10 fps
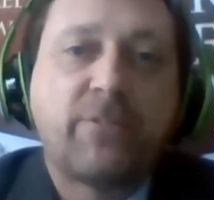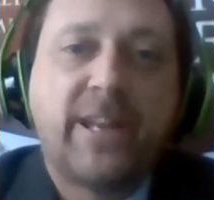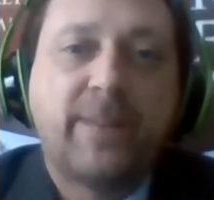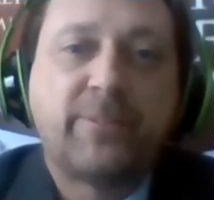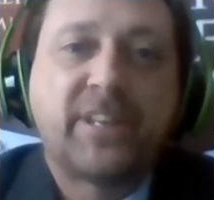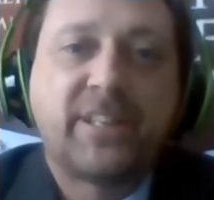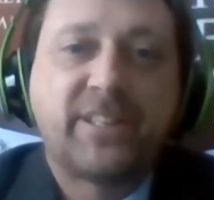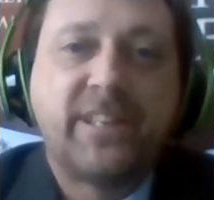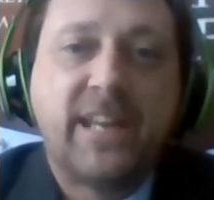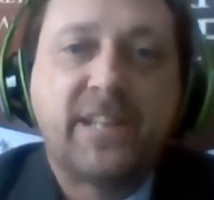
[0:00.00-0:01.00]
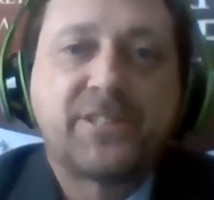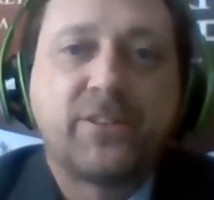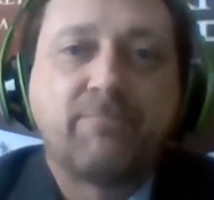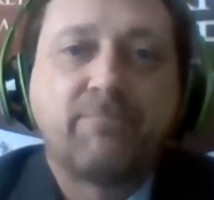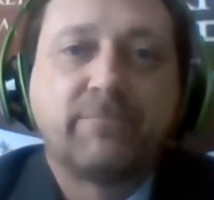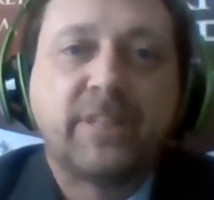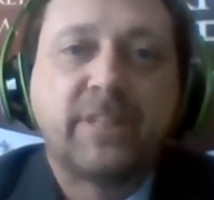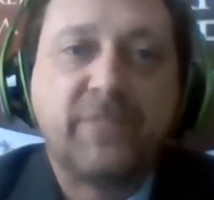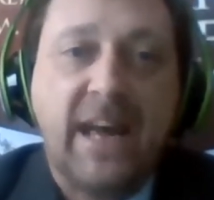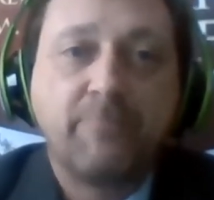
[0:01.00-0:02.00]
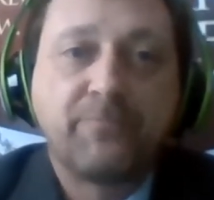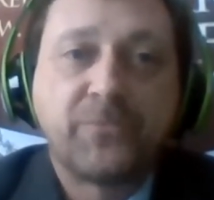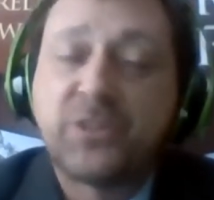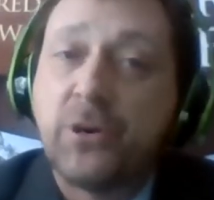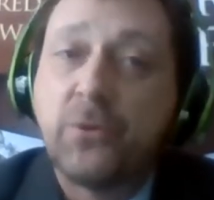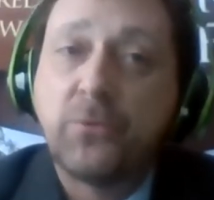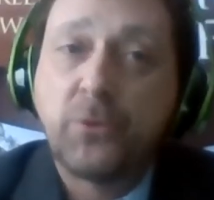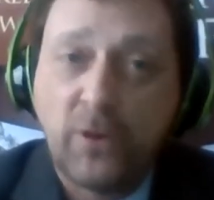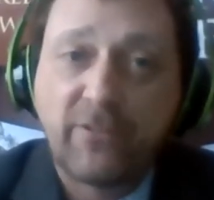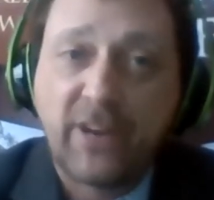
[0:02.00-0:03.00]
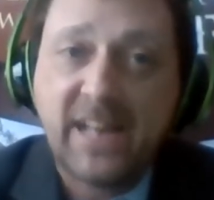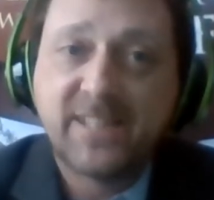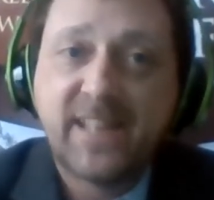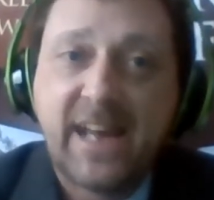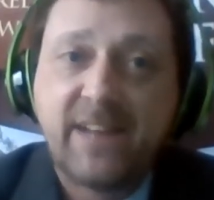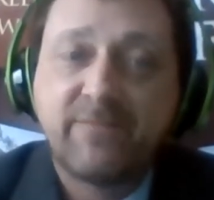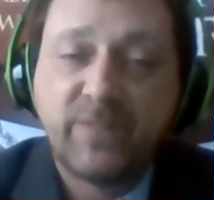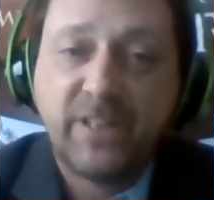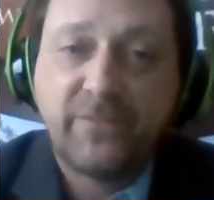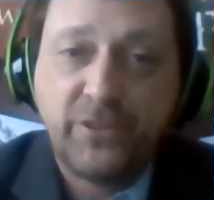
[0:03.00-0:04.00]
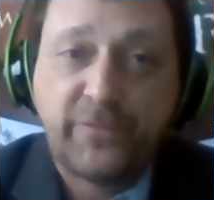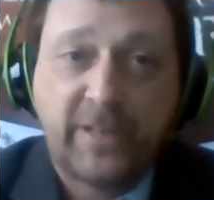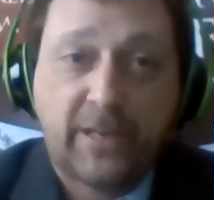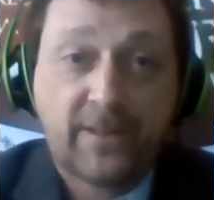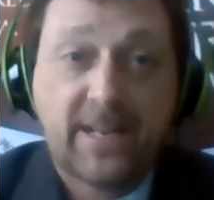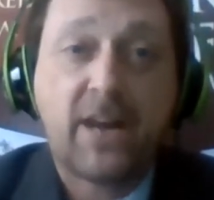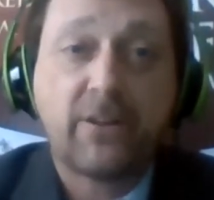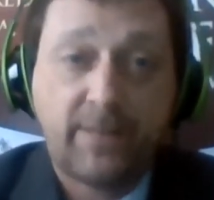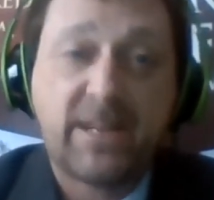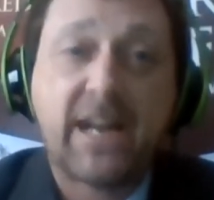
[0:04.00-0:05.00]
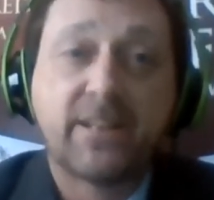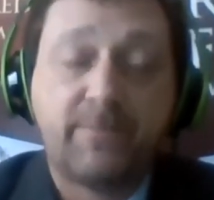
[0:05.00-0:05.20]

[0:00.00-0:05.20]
been able to get to the answer of that so whoever asked that, if you figure it out, get back to